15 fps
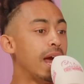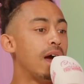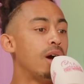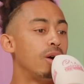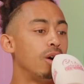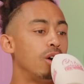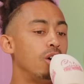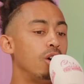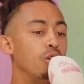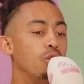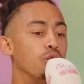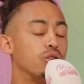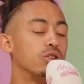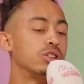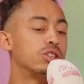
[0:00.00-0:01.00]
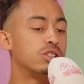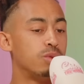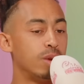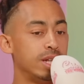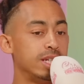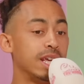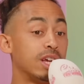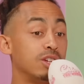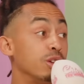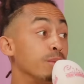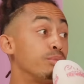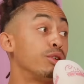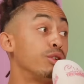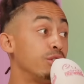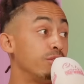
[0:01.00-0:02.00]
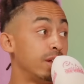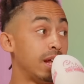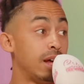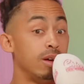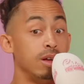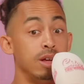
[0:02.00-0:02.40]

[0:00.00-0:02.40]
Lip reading: out August 22nd. You can pre-order it now.